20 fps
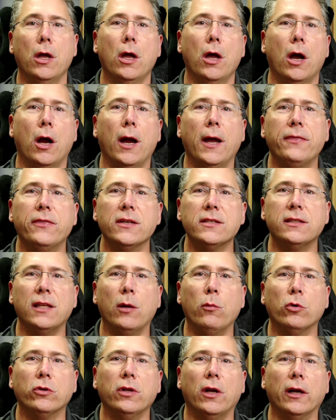All right, this time
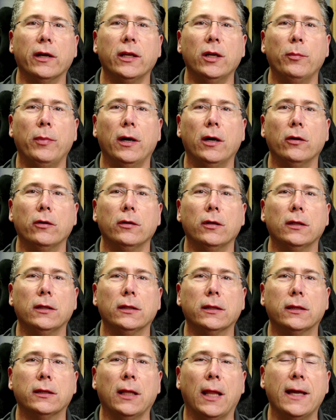we're talking about
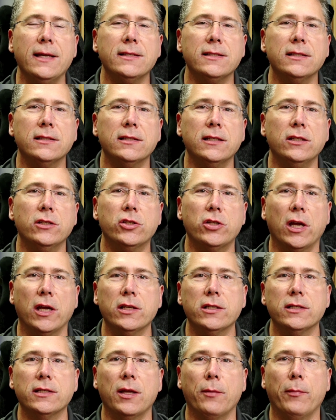licensing
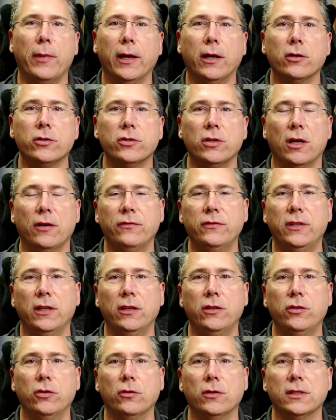changes that Microsoft did
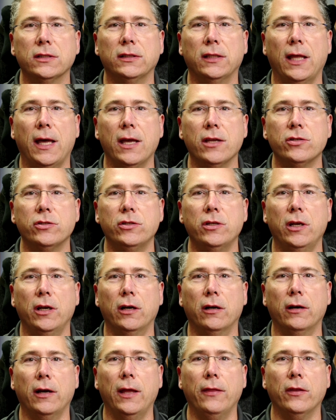to us last
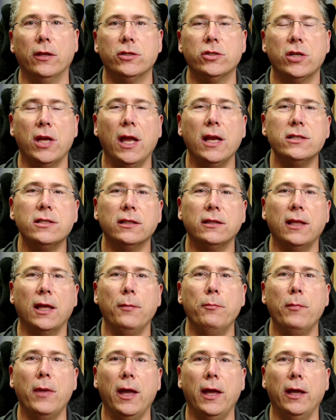year, and the change that they
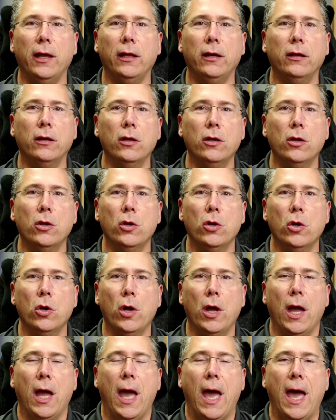made
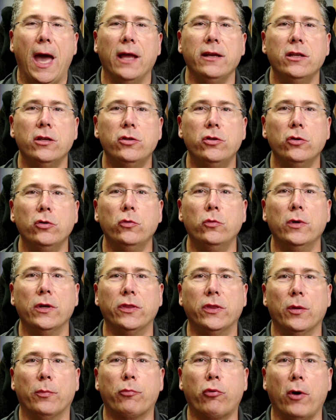had to do with
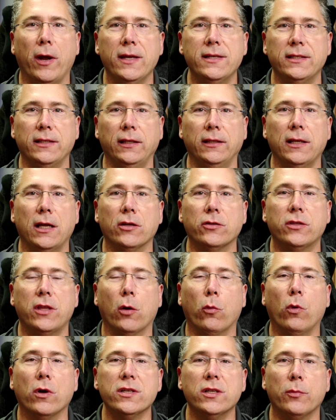the pricing. Now, there
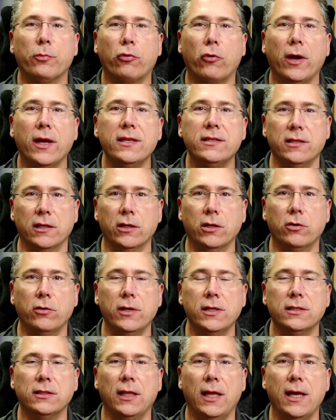was a price
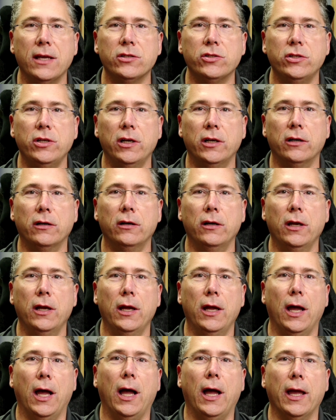increase last year,
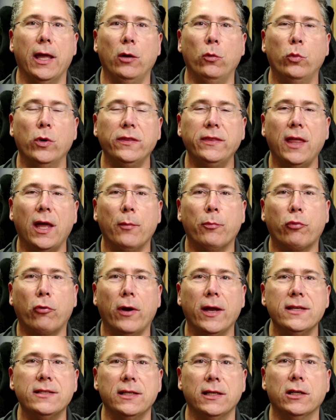and with that
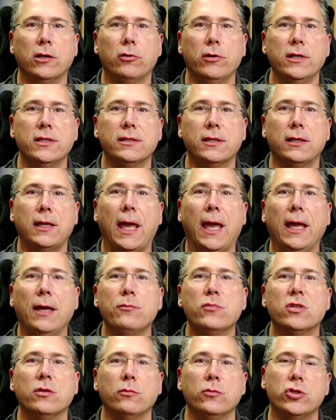price increase came
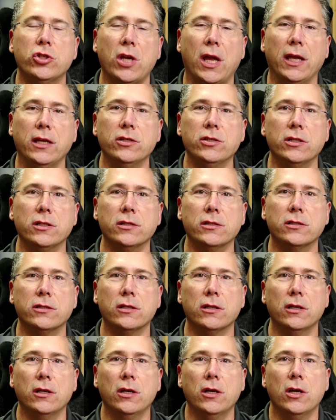some changes.
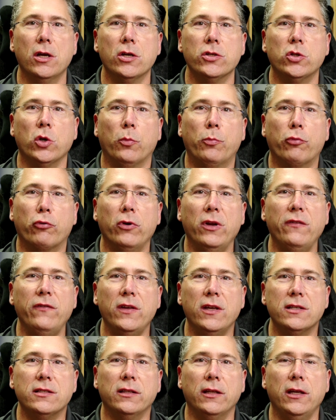So
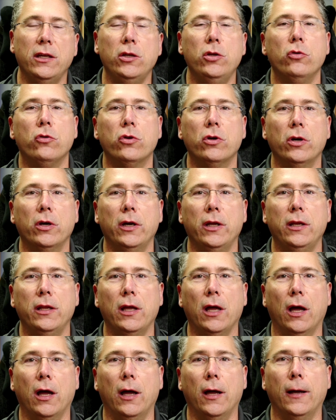previously, you could
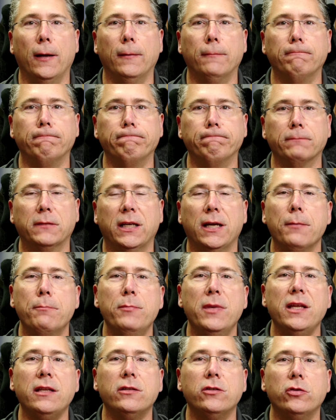
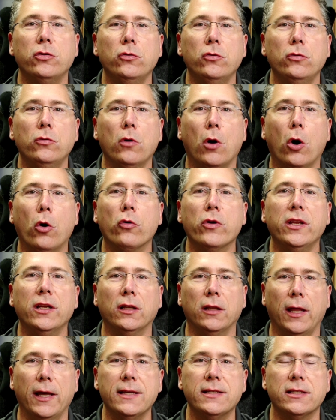commit to owning a
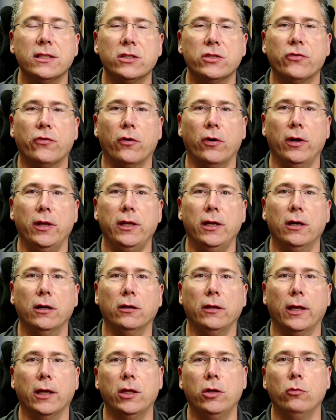license for a year,
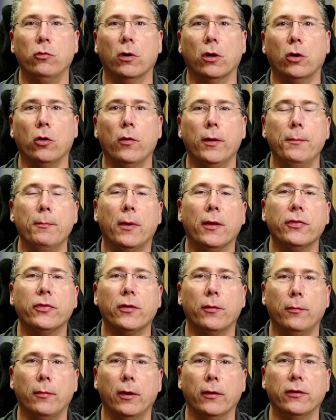like you weren't going month to
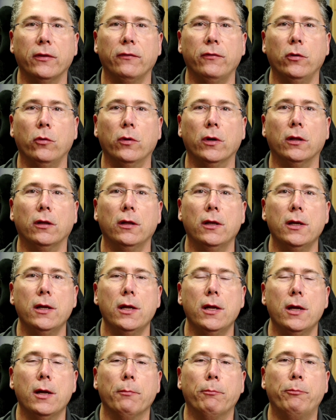month, if you will,
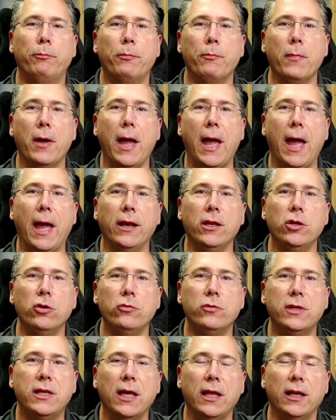and
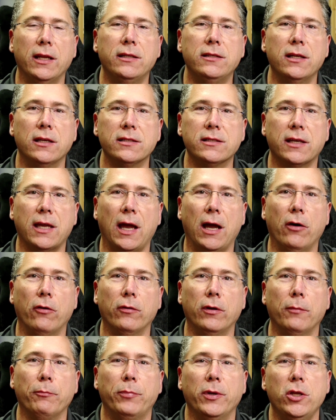you'd get a discount,
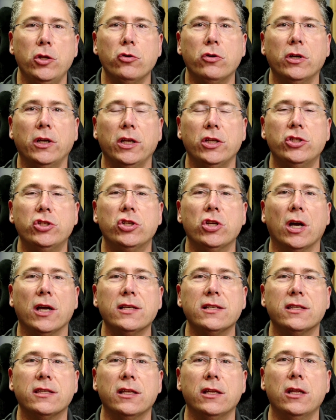but you could
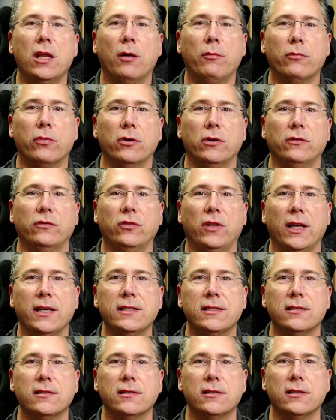adjust the number of
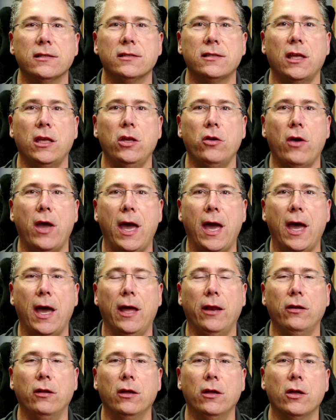licenses that you
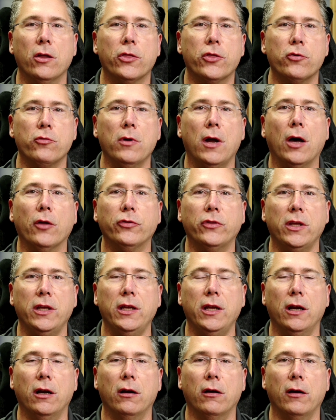had throughout the
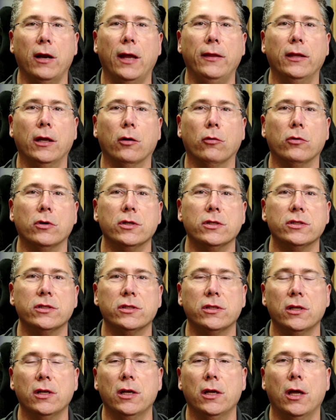year, and there was,
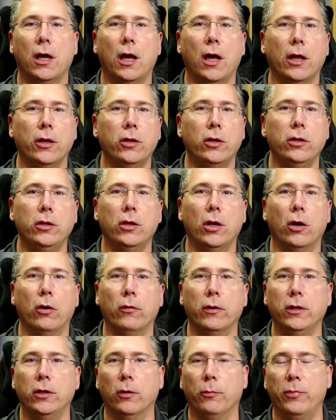
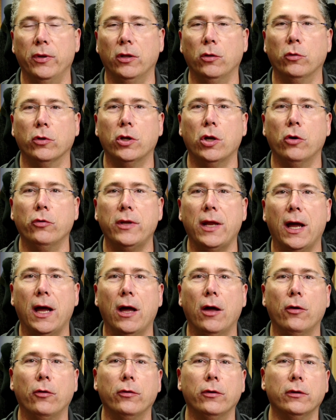your bill would go
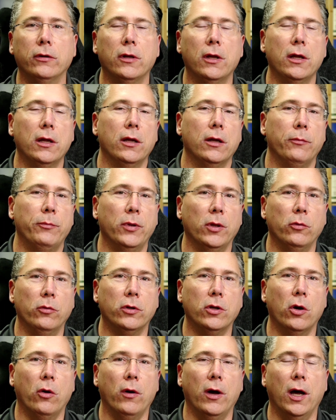down, bill would
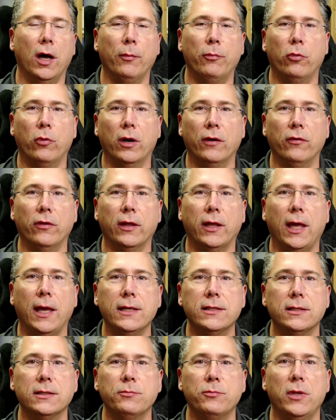go up, whatever the
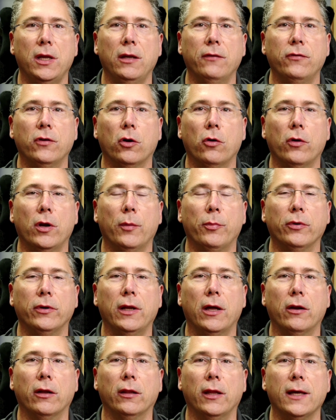case would be if you're going up or
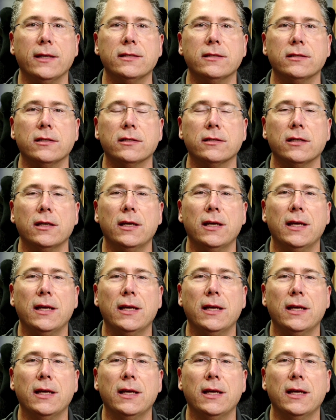down in licenses.